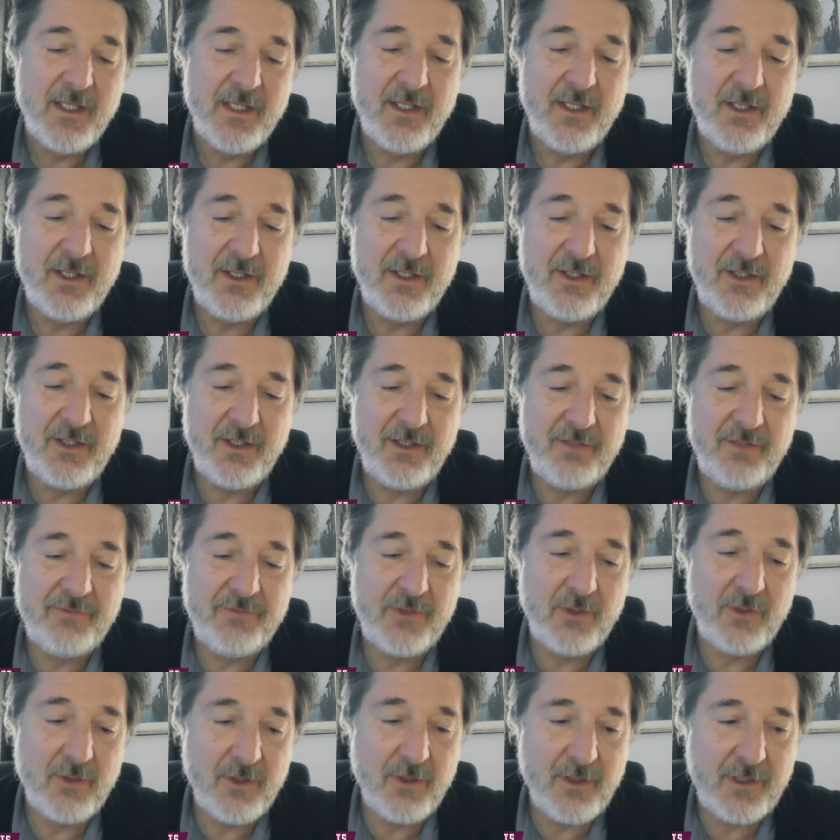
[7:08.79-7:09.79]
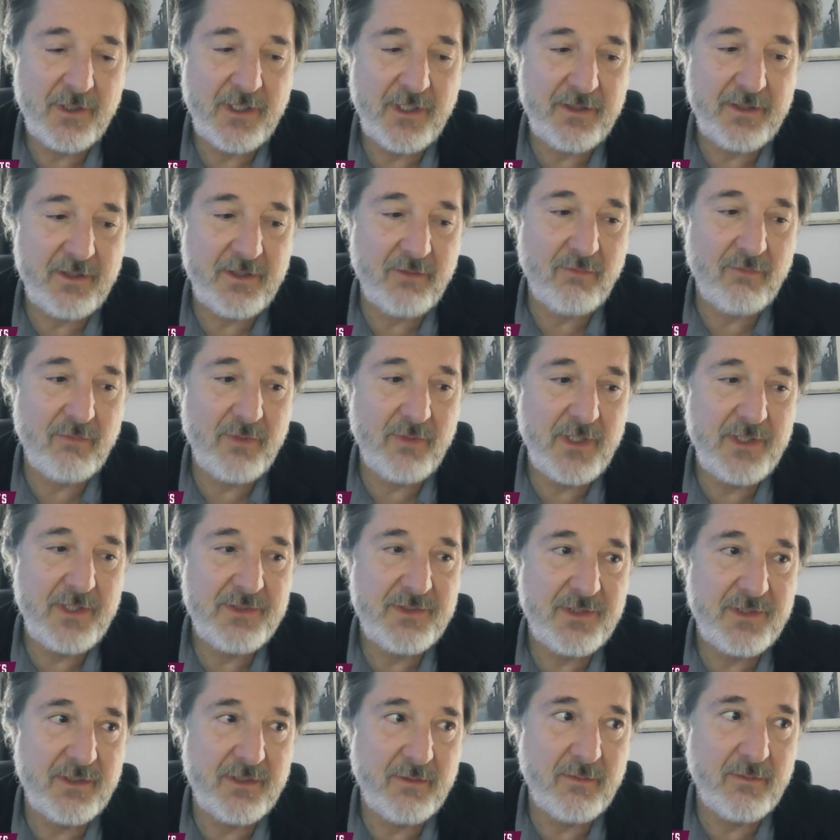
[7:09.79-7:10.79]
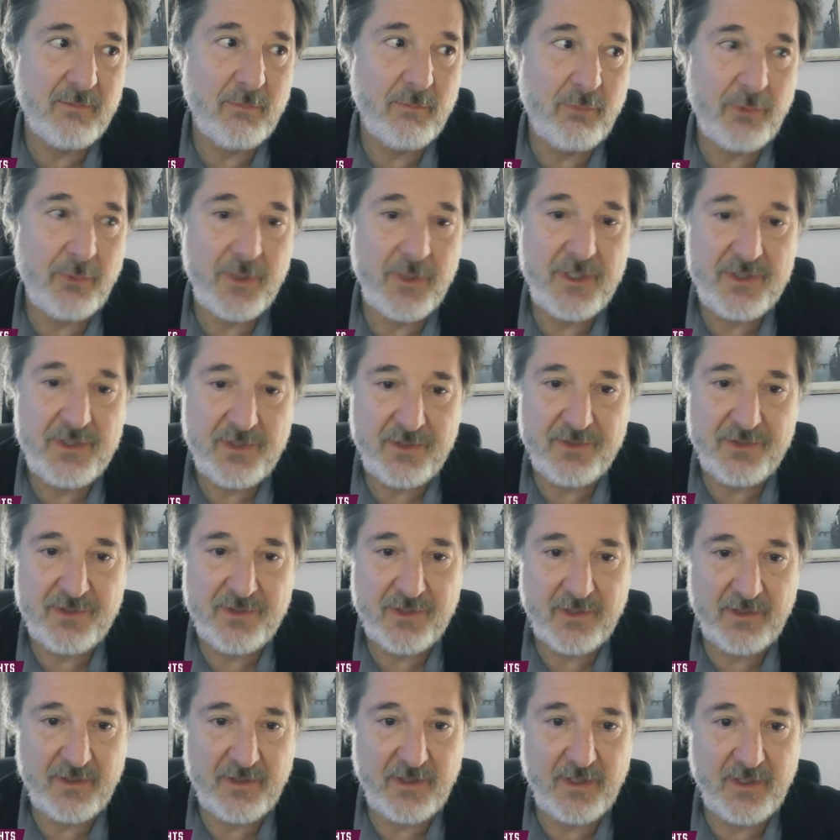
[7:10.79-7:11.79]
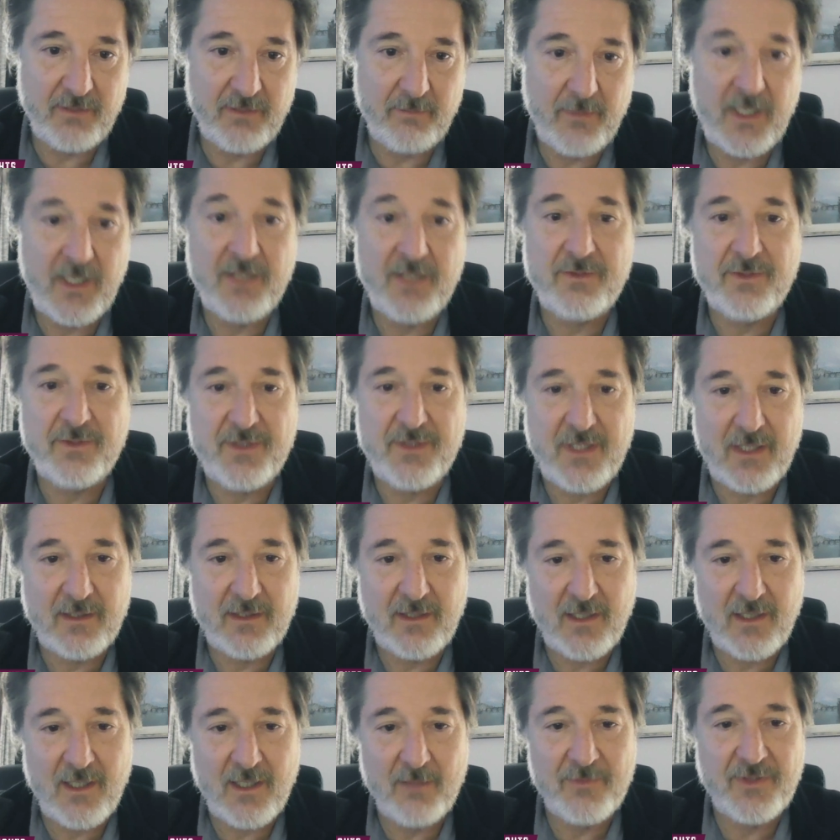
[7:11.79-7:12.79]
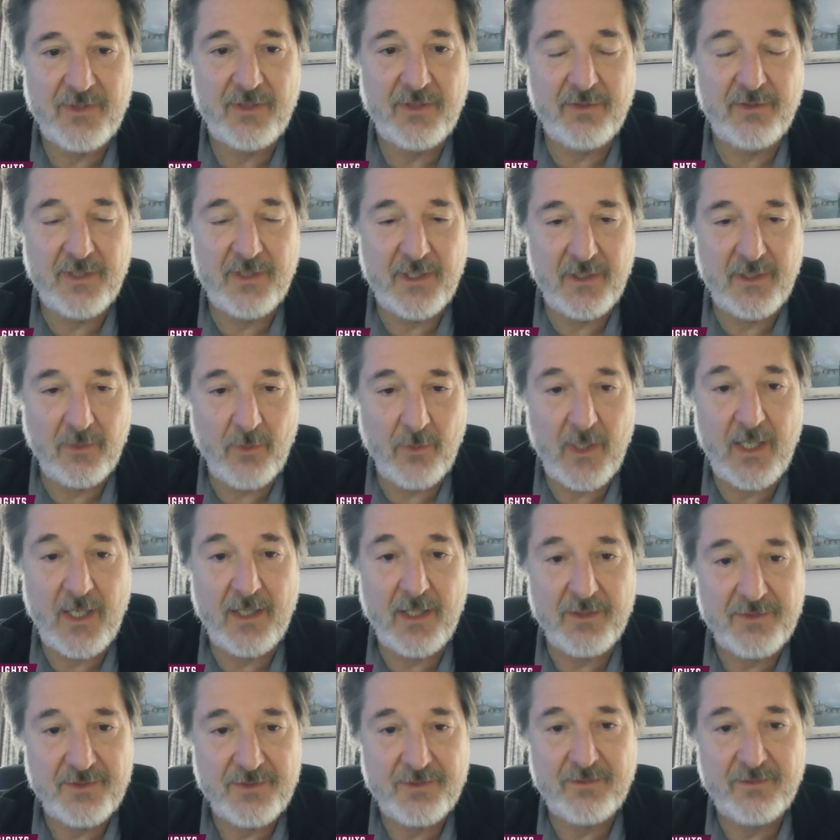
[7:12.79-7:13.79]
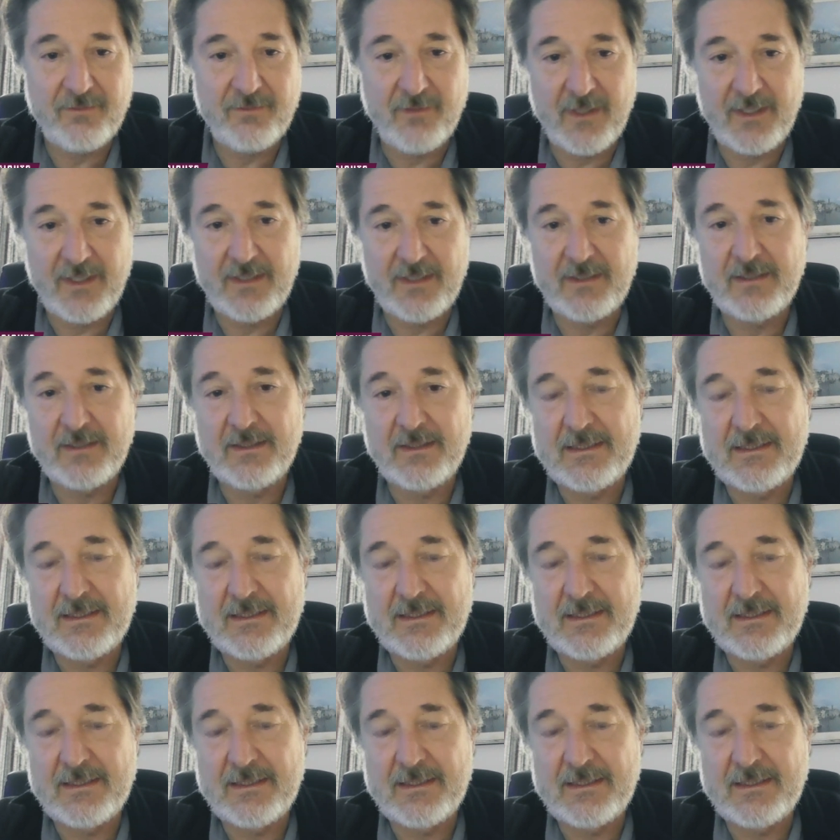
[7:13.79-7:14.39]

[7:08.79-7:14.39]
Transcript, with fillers: If you look at the recent breaches in major telecoms here in the U.S., right?